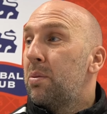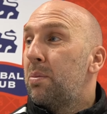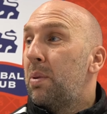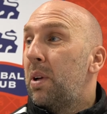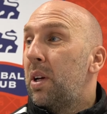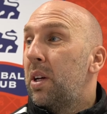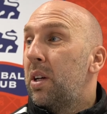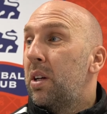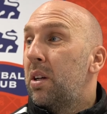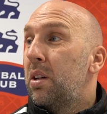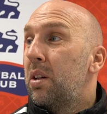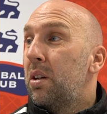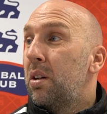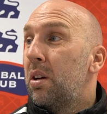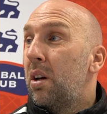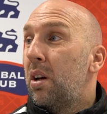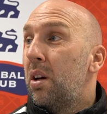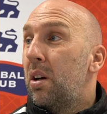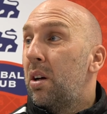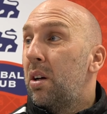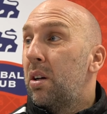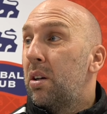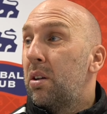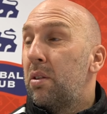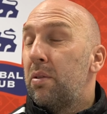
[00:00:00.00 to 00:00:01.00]
to play
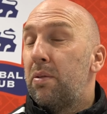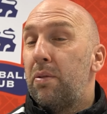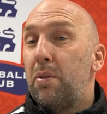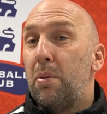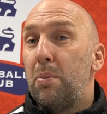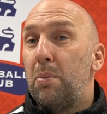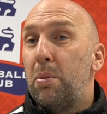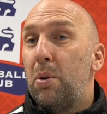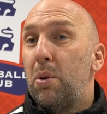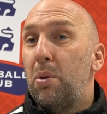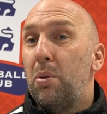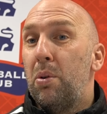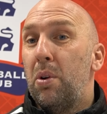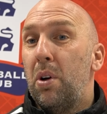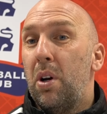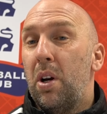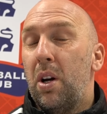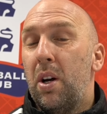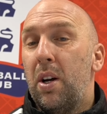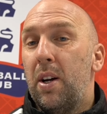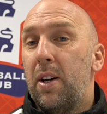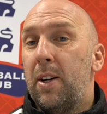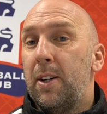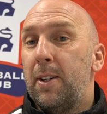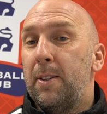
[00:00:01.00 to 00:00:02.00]
good football,
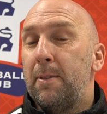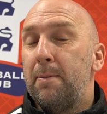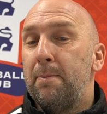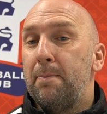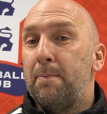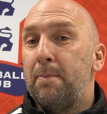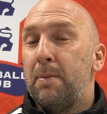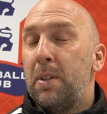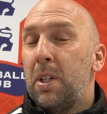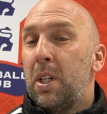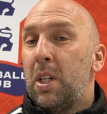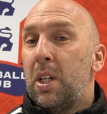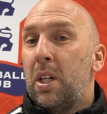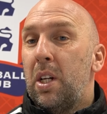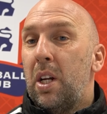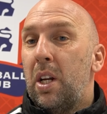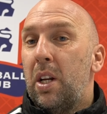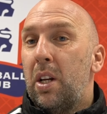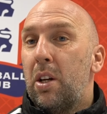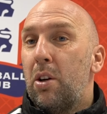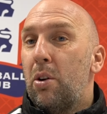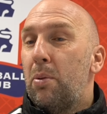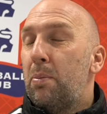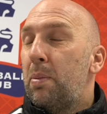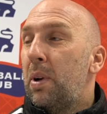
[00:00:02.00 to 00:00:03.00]
and
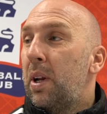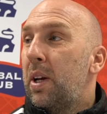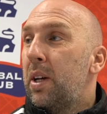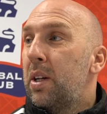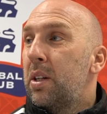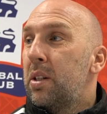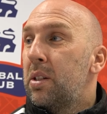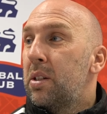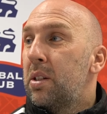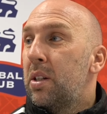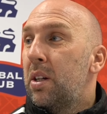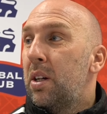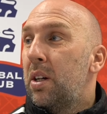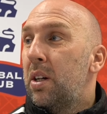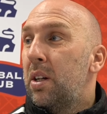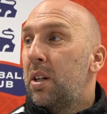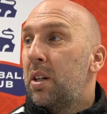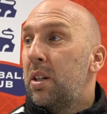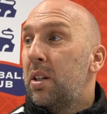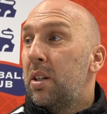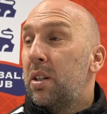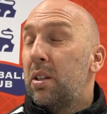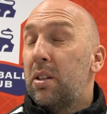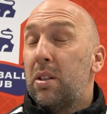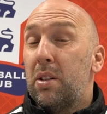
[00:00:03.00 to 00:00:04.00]
they've got players that,
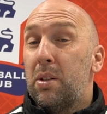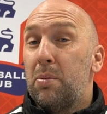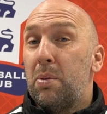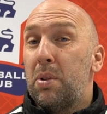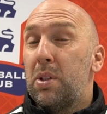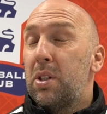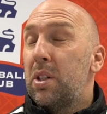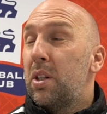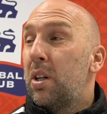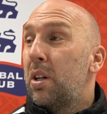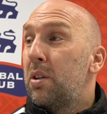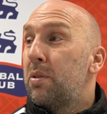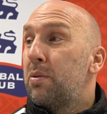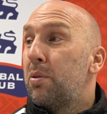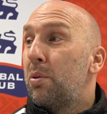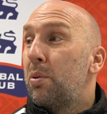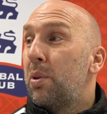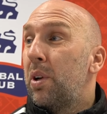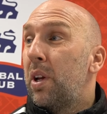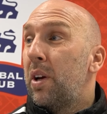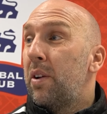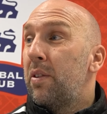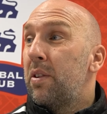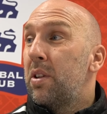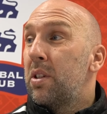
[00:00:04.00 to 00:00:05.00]
especially in those
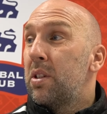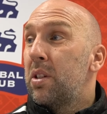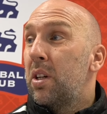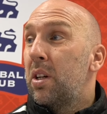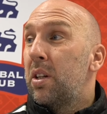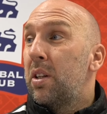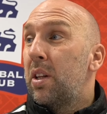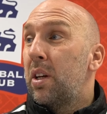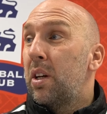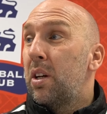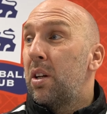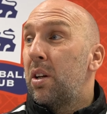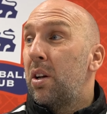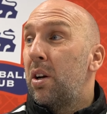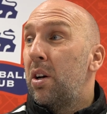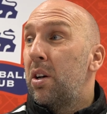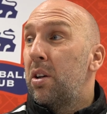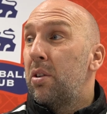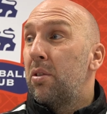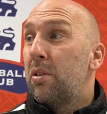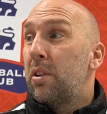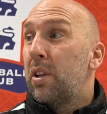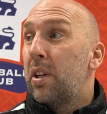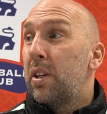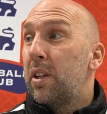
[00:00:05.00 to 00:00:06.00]
forward areas, that can hurt
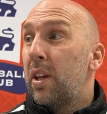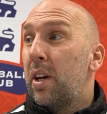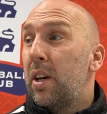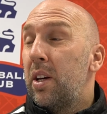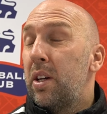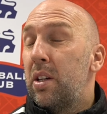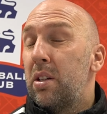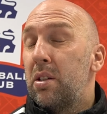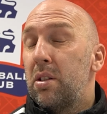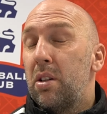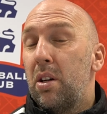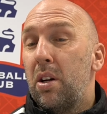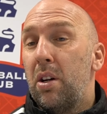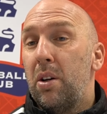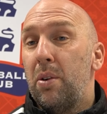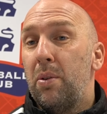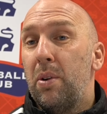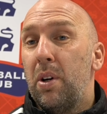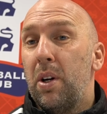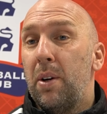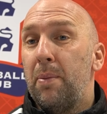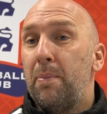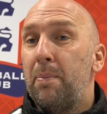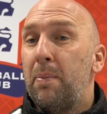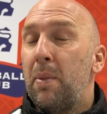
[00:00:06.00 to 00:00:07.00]
you on the day.
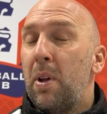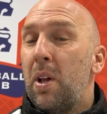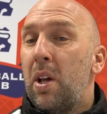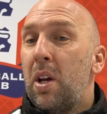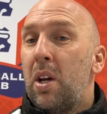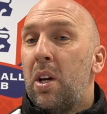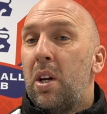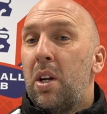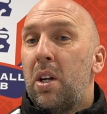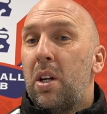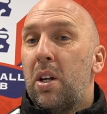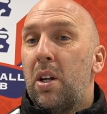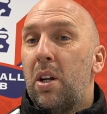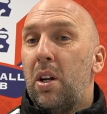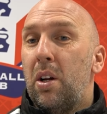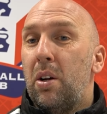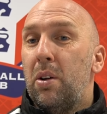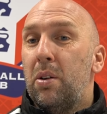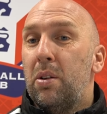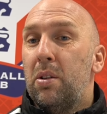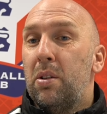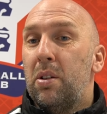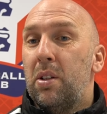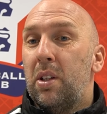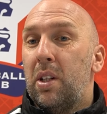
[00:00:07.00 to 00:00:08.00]
So
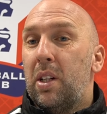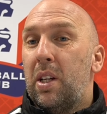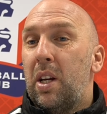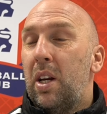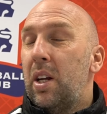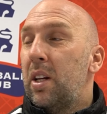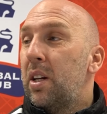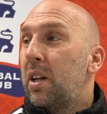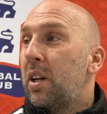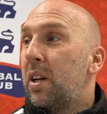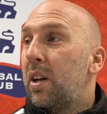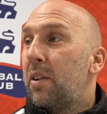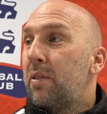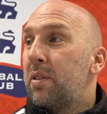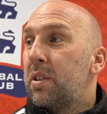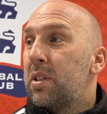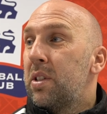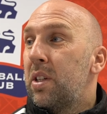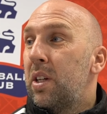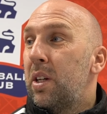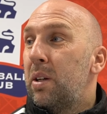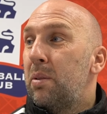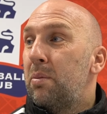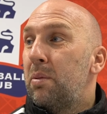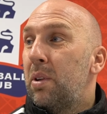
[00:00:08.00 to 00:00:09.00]
again, another
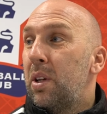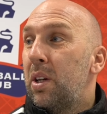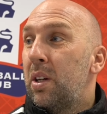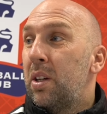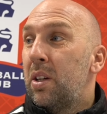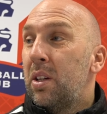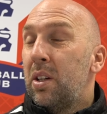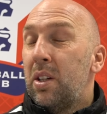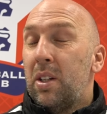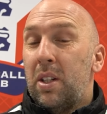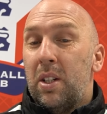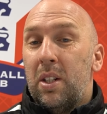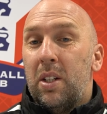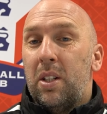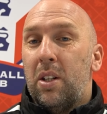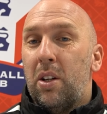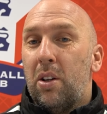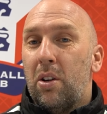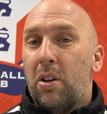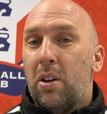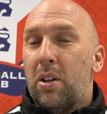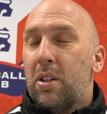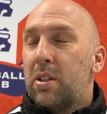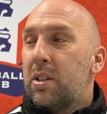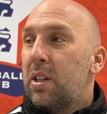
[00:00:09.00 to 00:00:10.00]
team that you
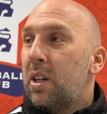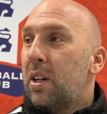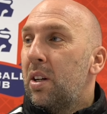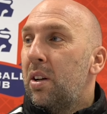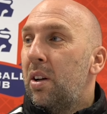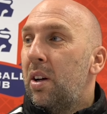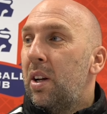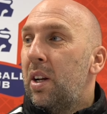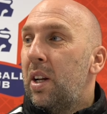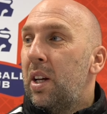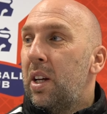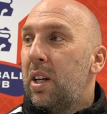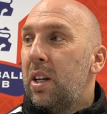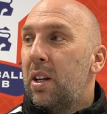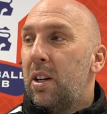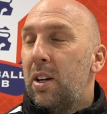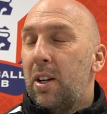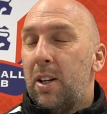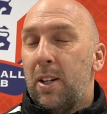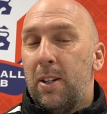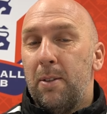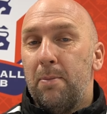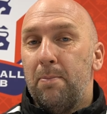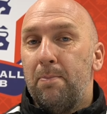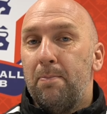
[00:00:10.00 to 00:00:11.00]
can't take lightly.
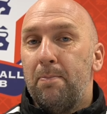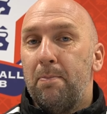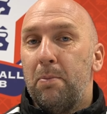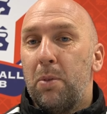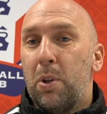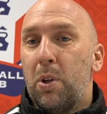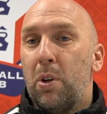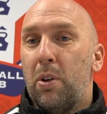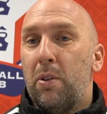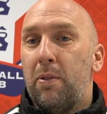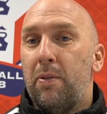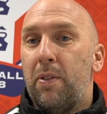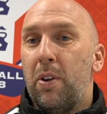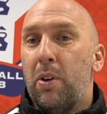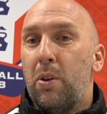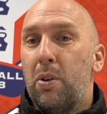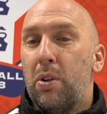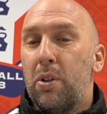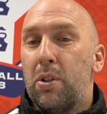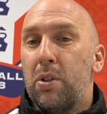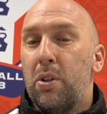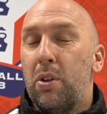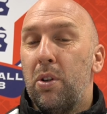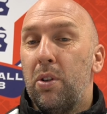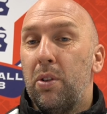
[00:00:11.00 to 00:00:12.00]
We've got to
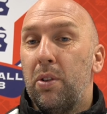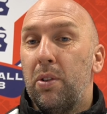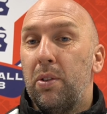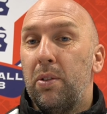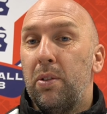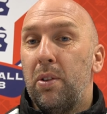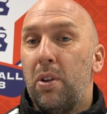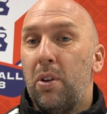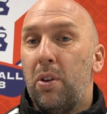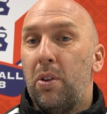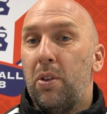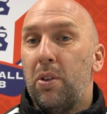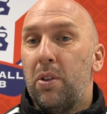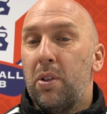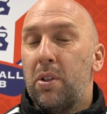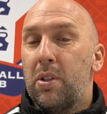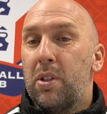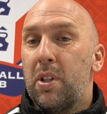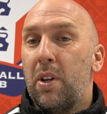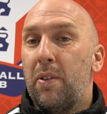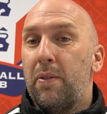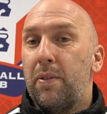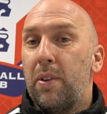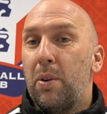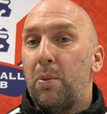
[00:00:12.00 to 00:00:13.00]
focus on the
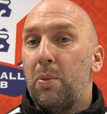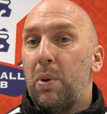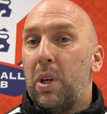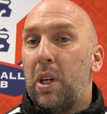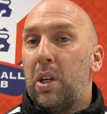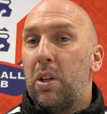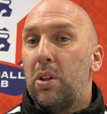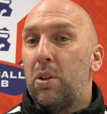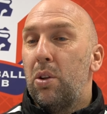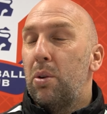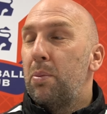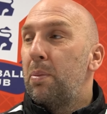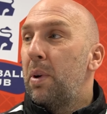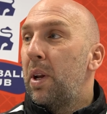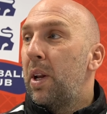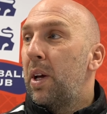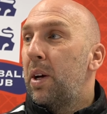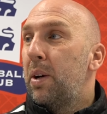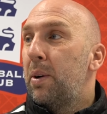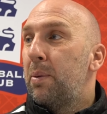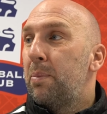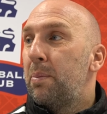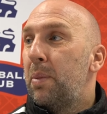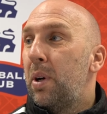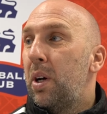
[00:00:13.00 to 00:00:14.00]
stuff that we can do
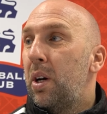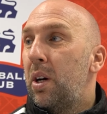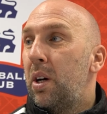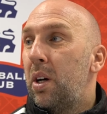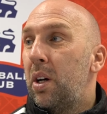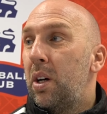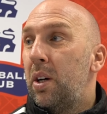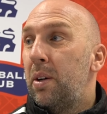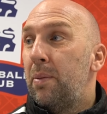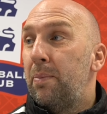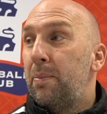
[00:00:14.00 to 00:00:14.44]
better, but